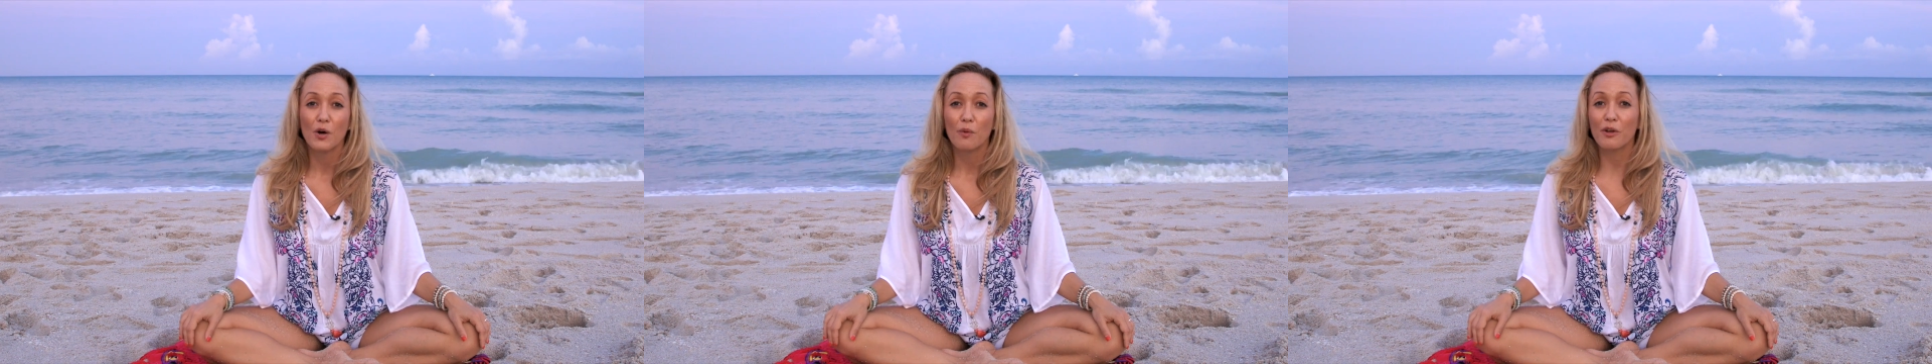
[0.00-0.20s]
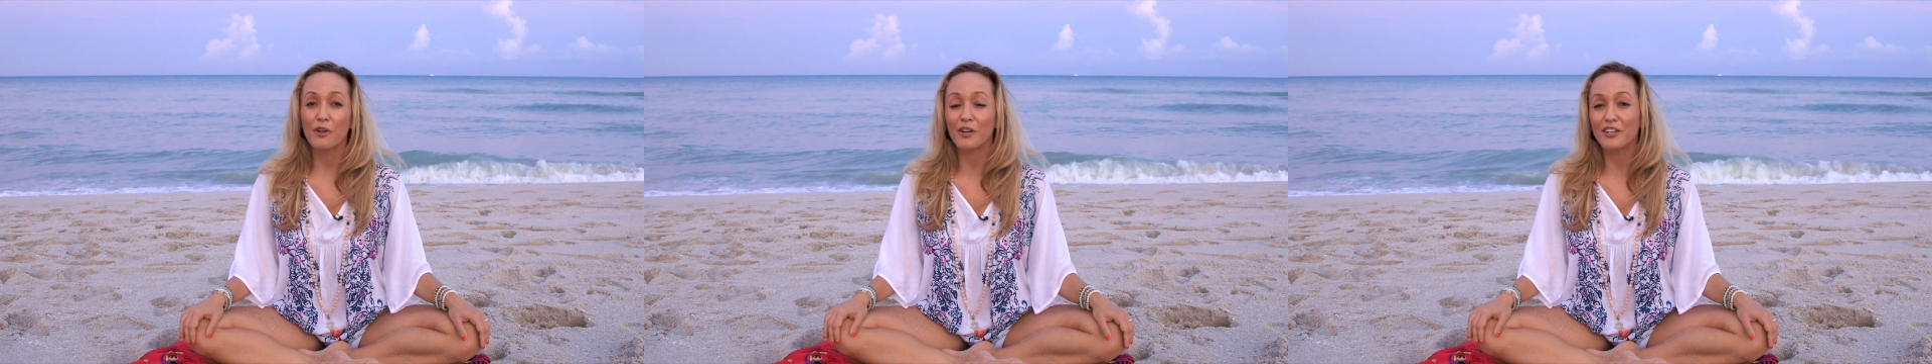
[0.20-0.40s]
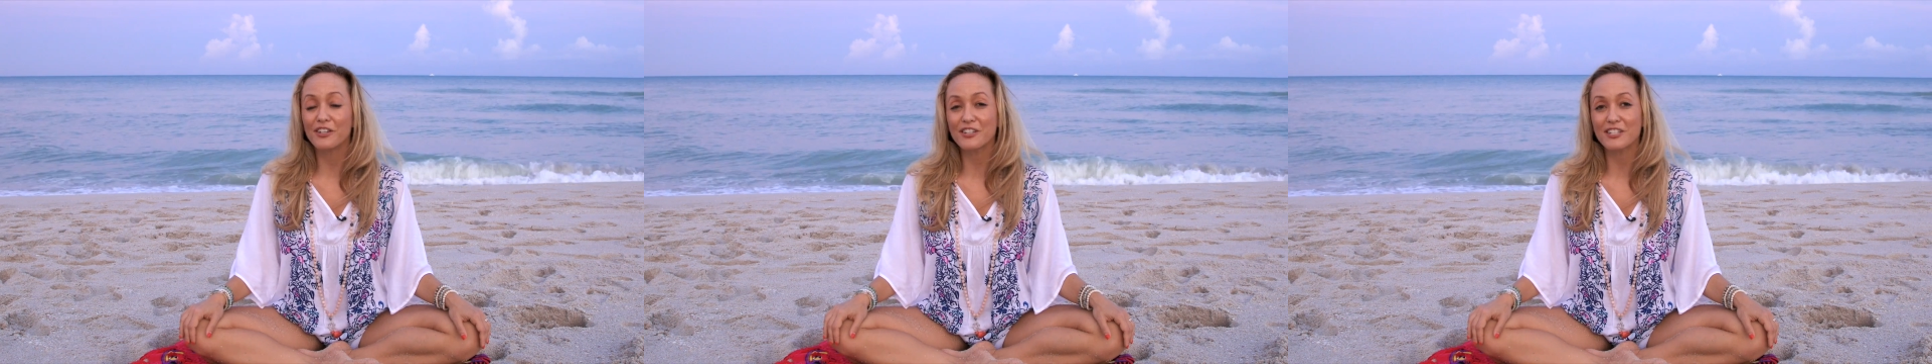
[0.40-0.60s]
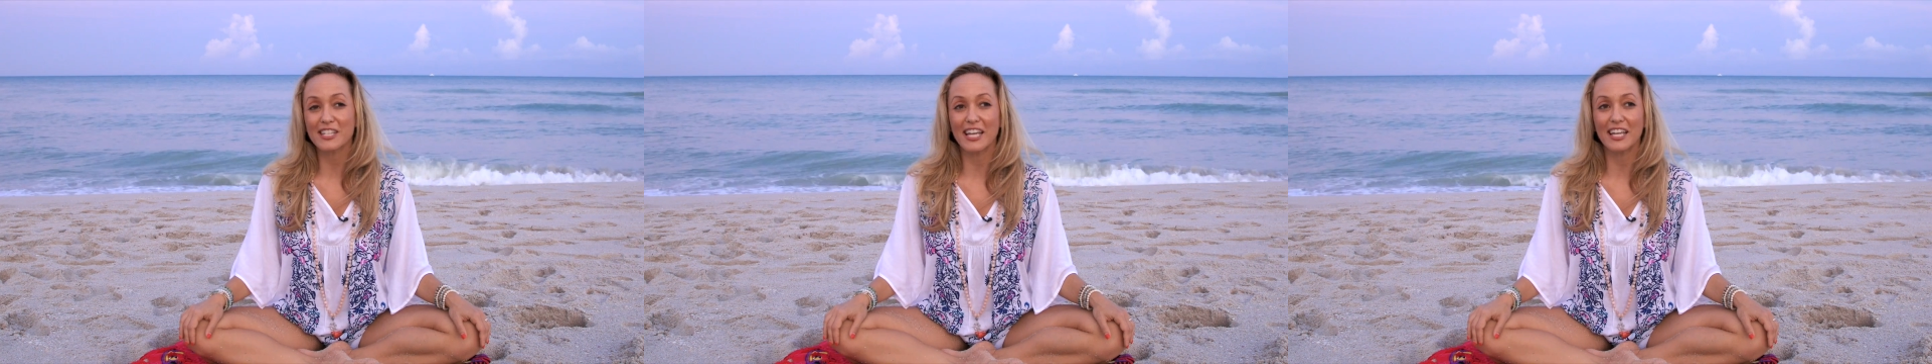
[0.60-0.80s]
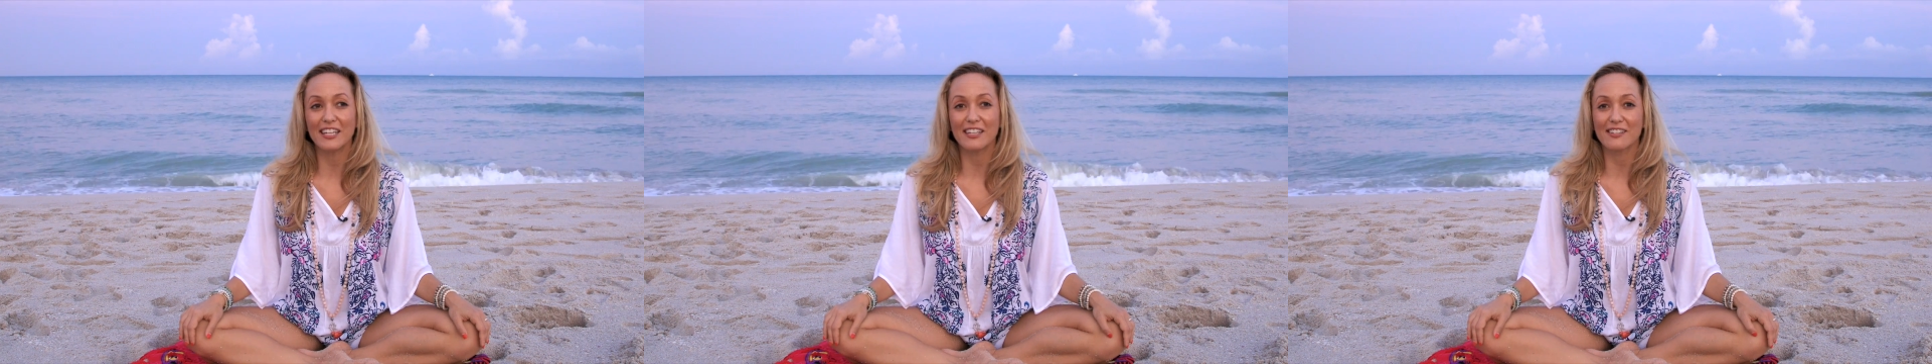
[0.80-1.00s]
what you
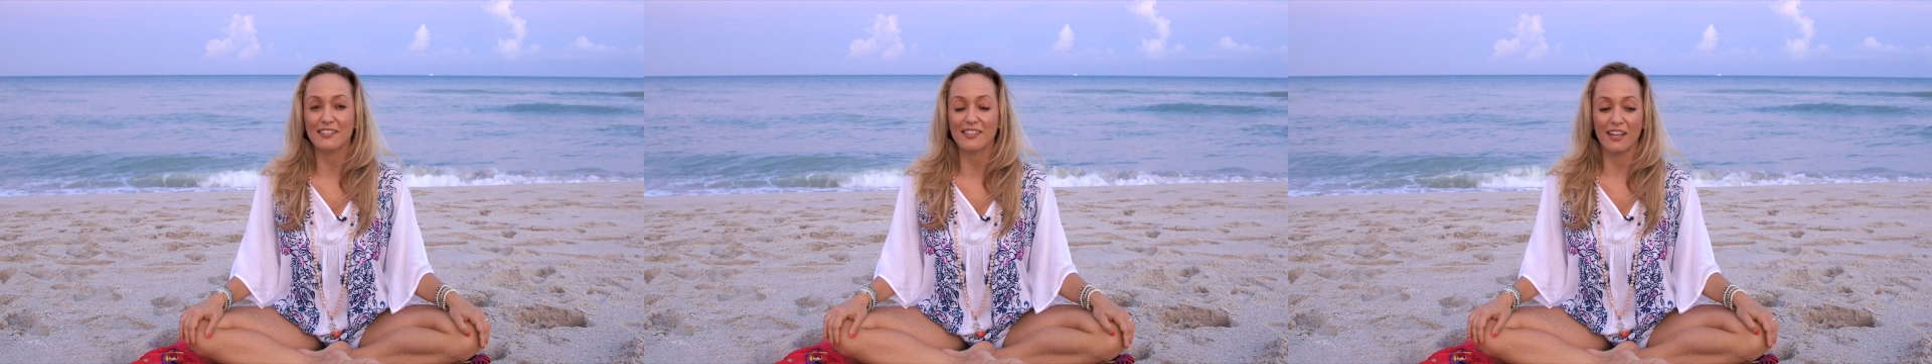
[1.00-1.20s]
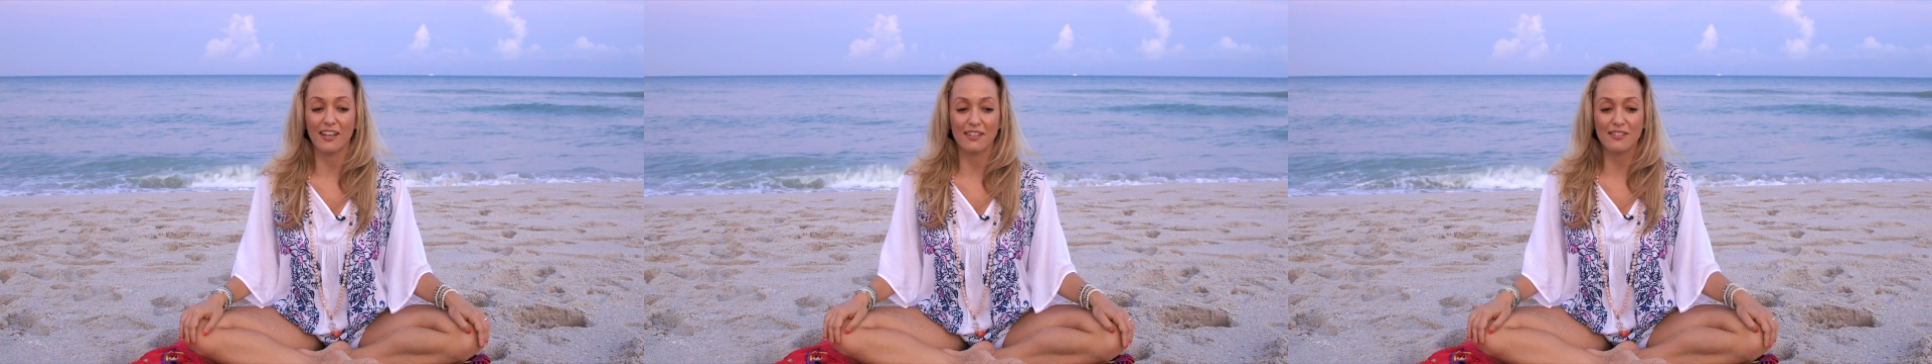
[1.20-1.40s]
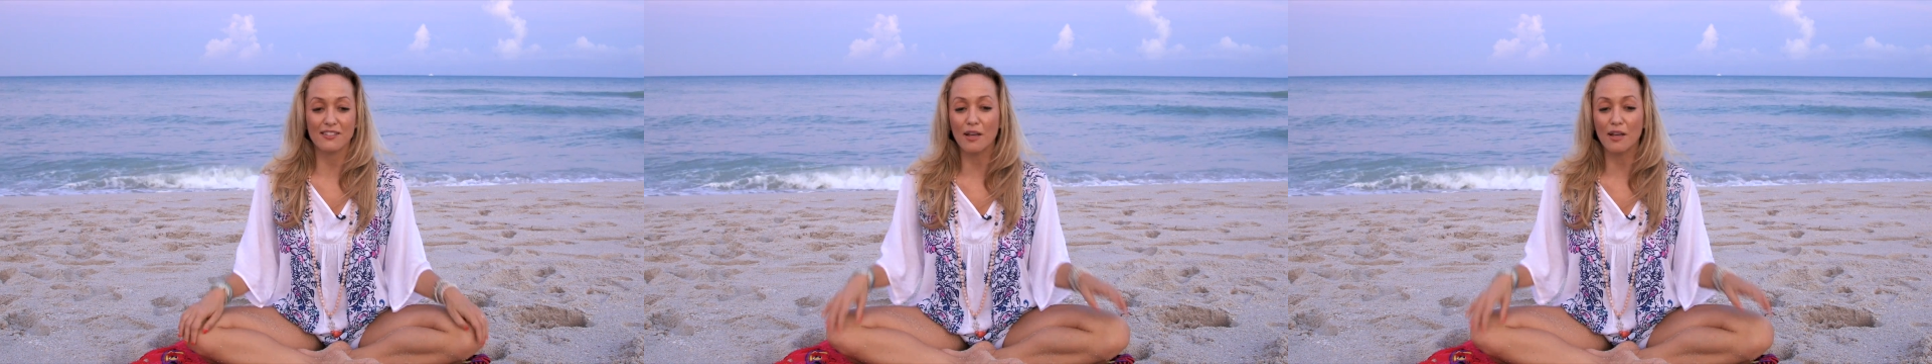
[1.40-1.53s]
understand is that